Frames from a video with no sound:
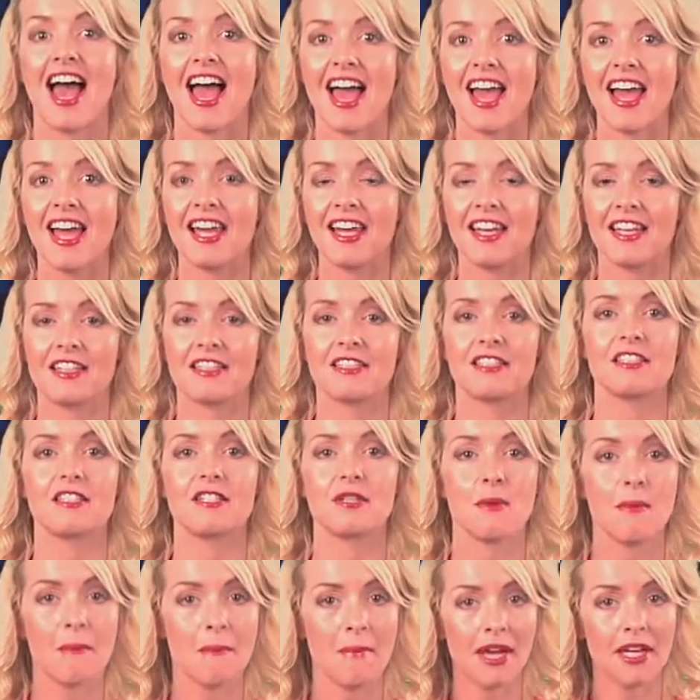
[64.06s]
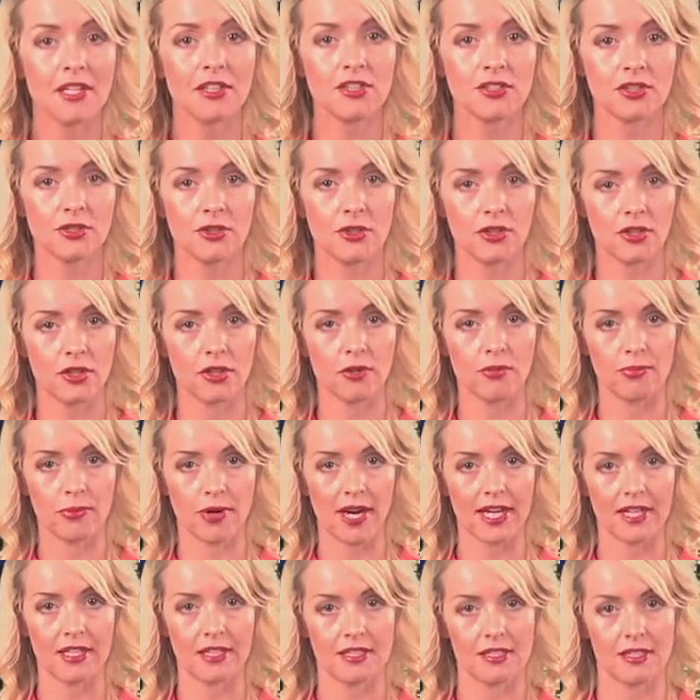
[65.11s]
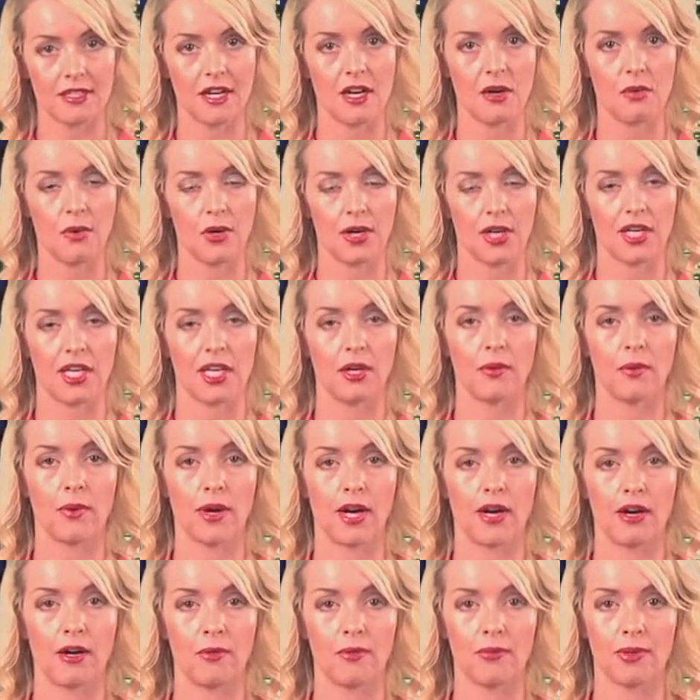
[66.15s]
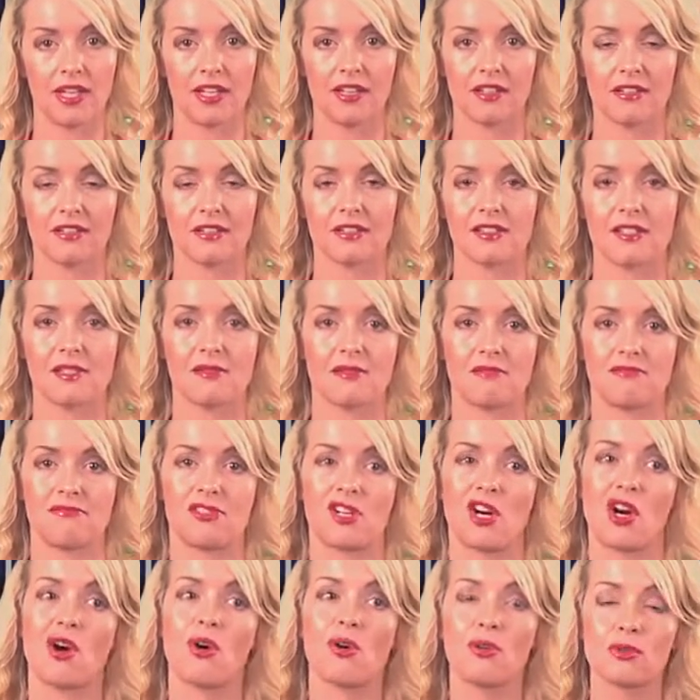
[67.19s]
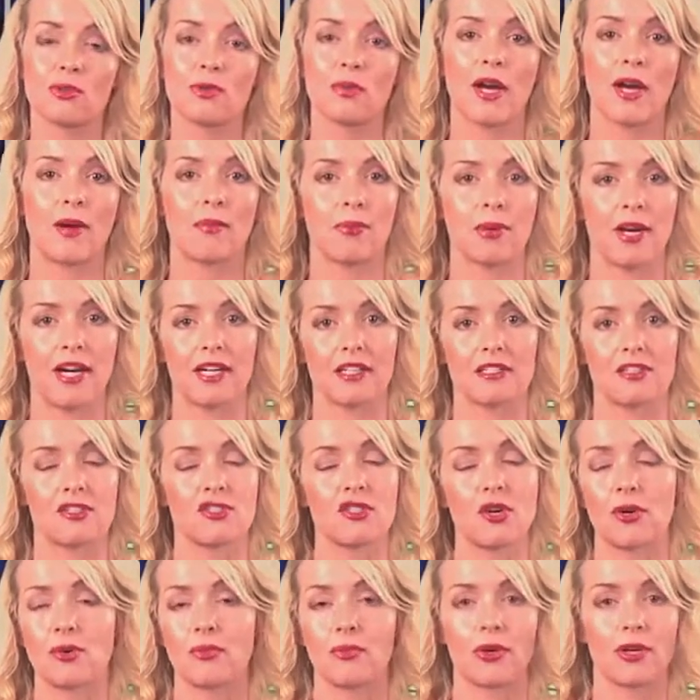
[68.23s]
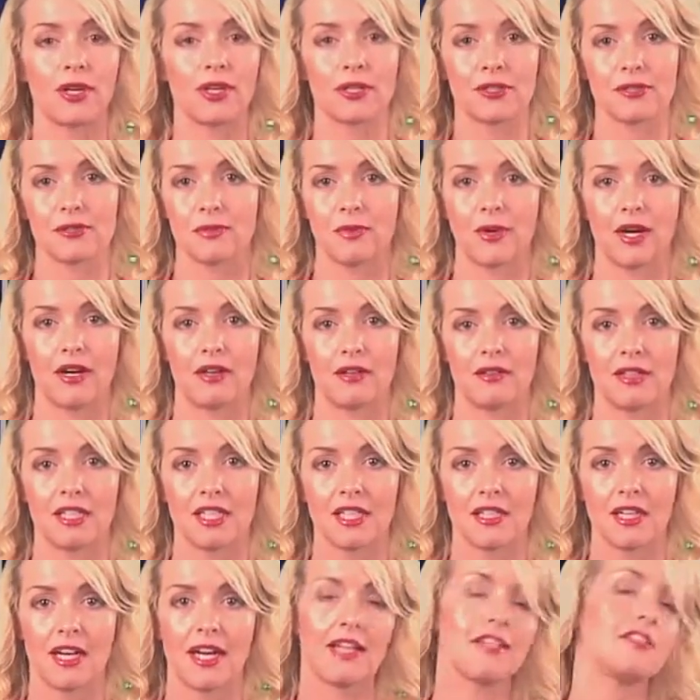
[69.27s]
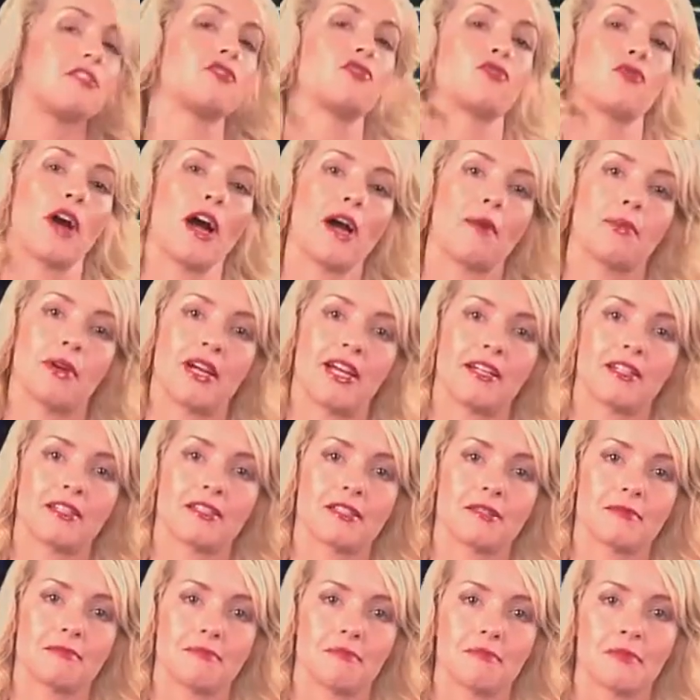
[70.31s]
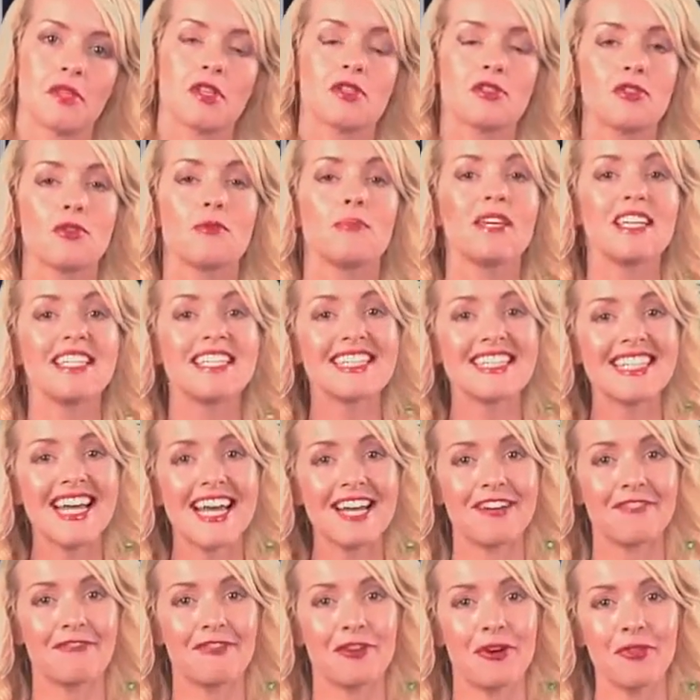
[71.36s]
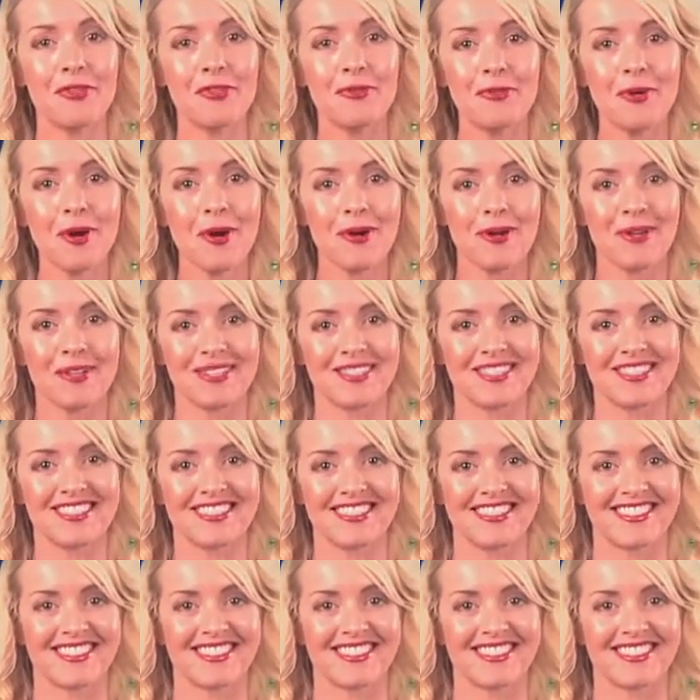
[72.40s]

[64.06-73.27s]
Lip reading: and make sure that your brakes are working well, because cold, wet brakes don't work as well as dry brakes. So be safe on the road.